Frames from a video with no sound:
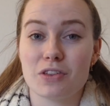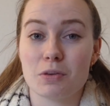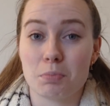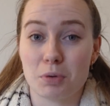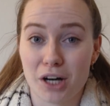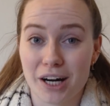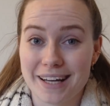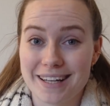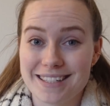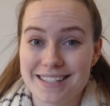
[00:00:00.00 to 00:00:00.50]

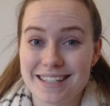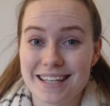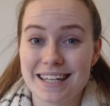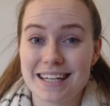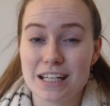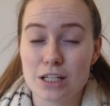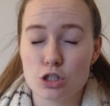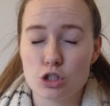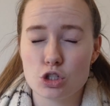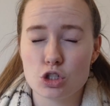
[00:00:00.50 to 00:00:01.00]
price. It
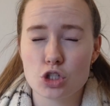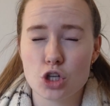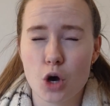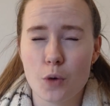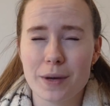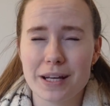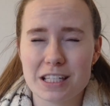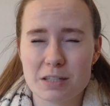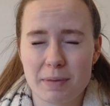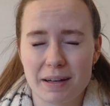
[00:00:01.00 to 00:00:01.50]
is so
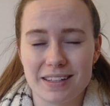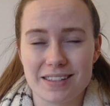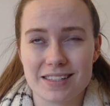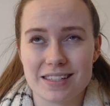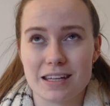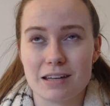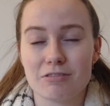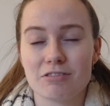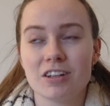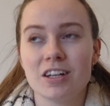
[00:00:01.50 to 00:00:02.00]

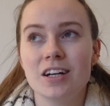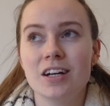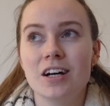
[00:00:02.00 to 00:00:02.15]
expensive.